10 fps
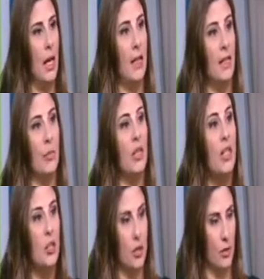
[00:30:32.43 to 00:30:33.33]

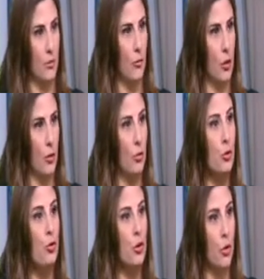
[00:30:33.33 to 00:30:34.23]
adaptation for
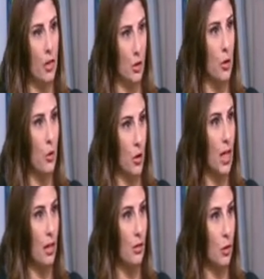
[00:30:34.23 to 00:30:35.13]
those who are going to be
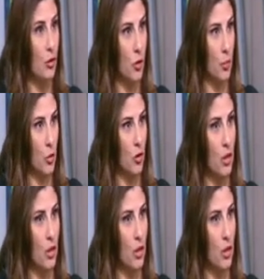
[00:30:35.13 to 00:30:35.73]
working in such a project.